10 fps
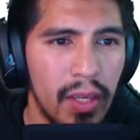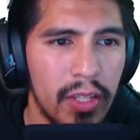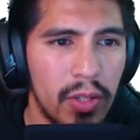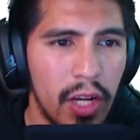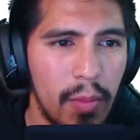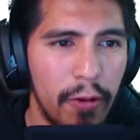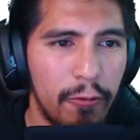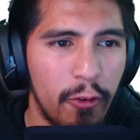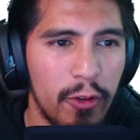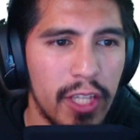So I got my
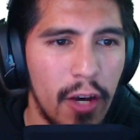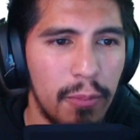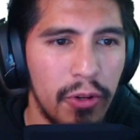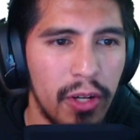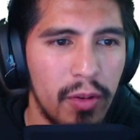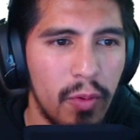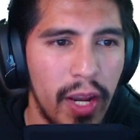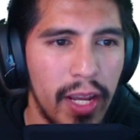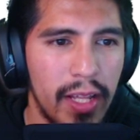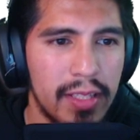first output,
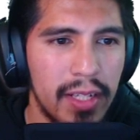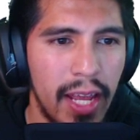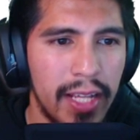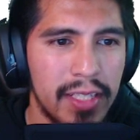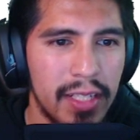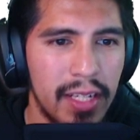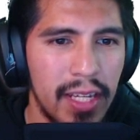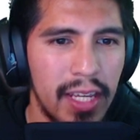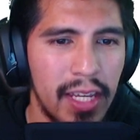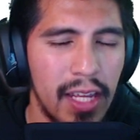right? It's nice and
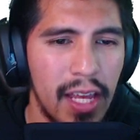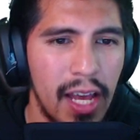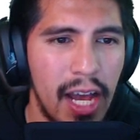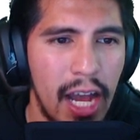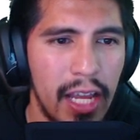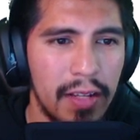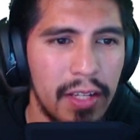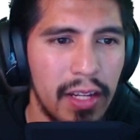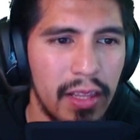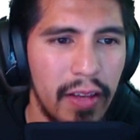neat. I
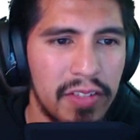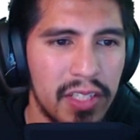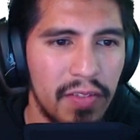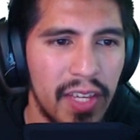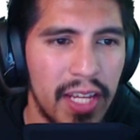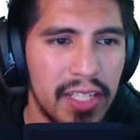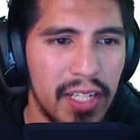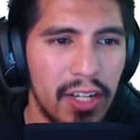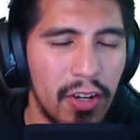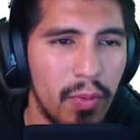did a left justification
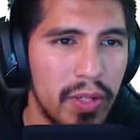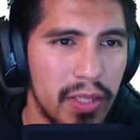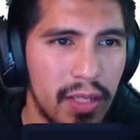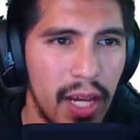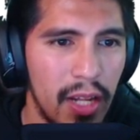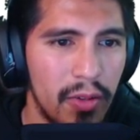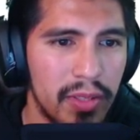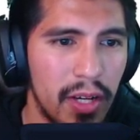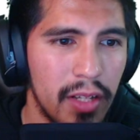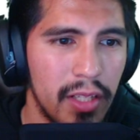here, which kind of looks
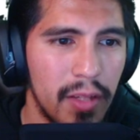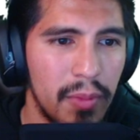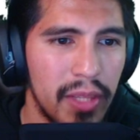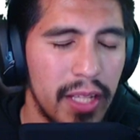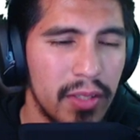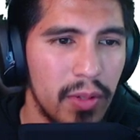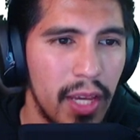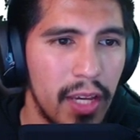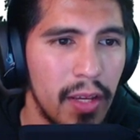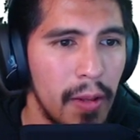ugly, but that's
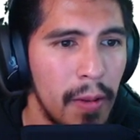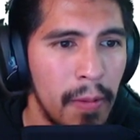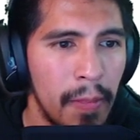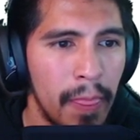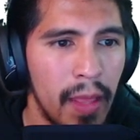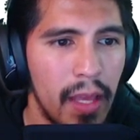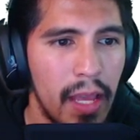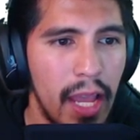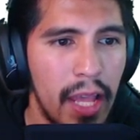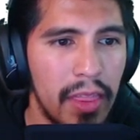okay.
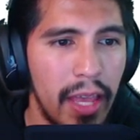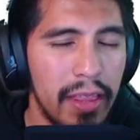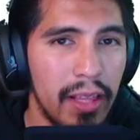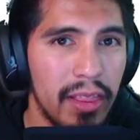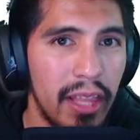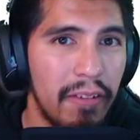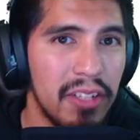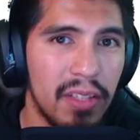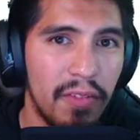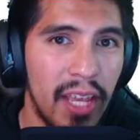And then the left
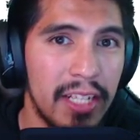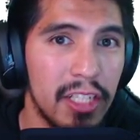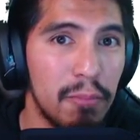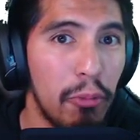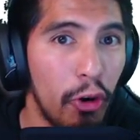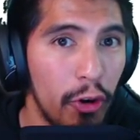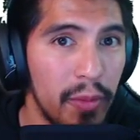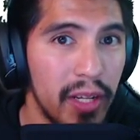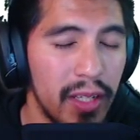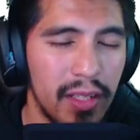justification is
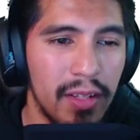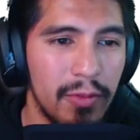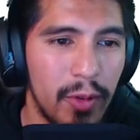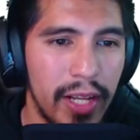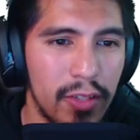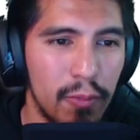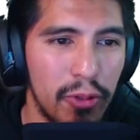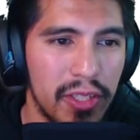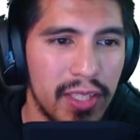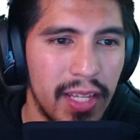permanent, right? So it
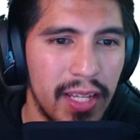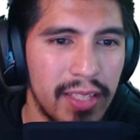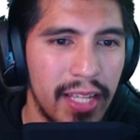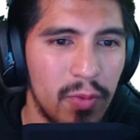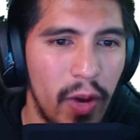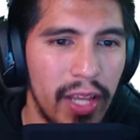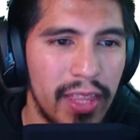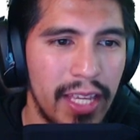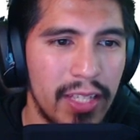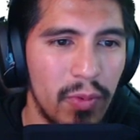persists, hence why
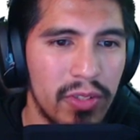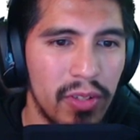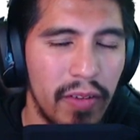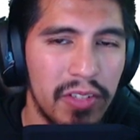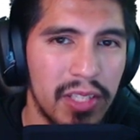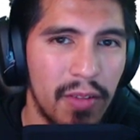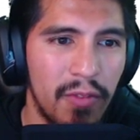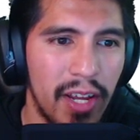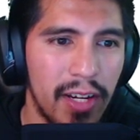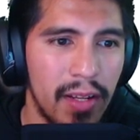these ones are left
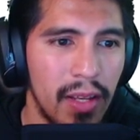justified.